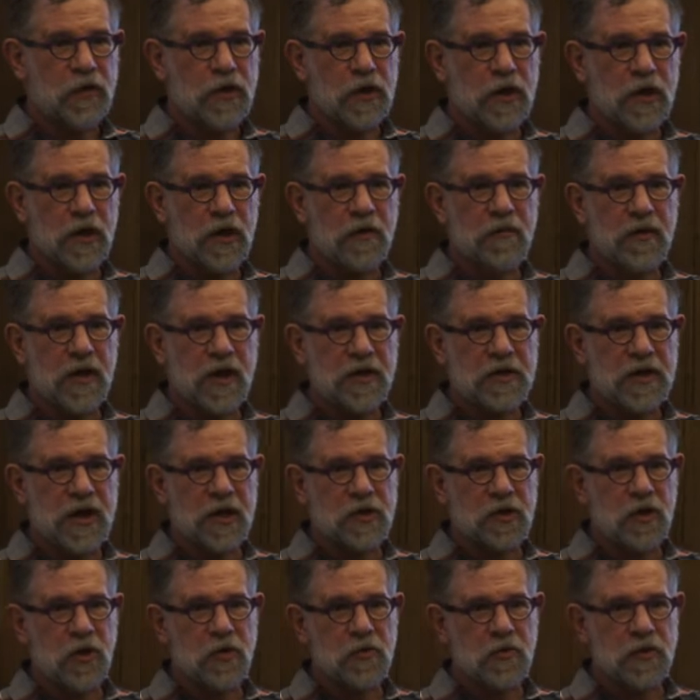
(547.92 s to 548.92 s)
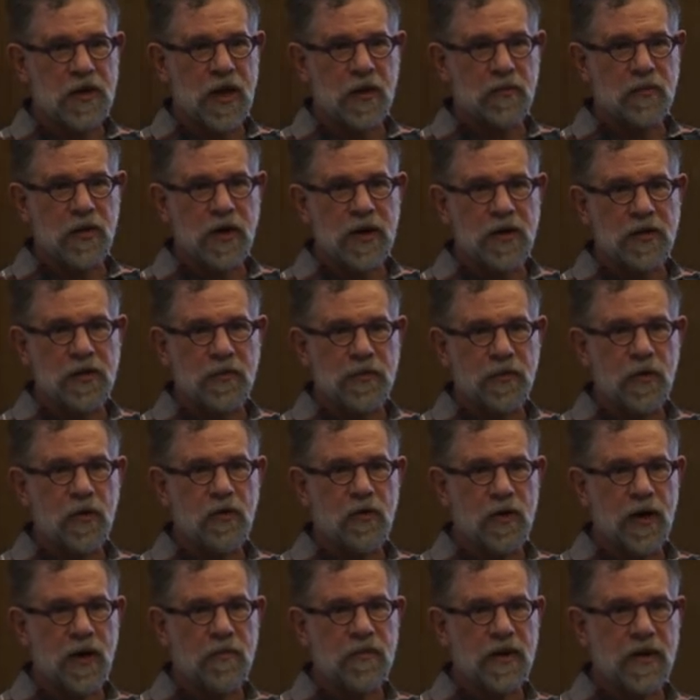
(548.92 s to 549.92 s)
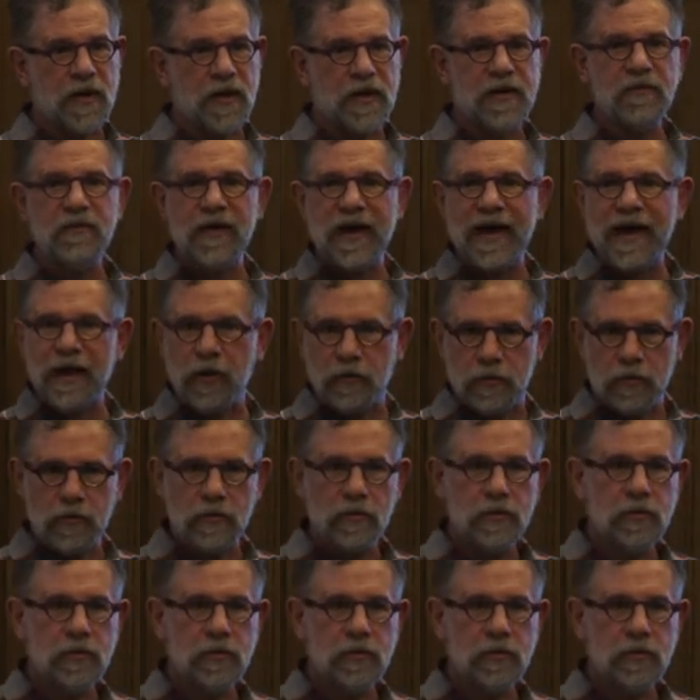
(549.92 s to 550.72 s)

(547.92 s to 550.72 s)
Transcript: you can eliminate that code without breaking the program, then leave it out.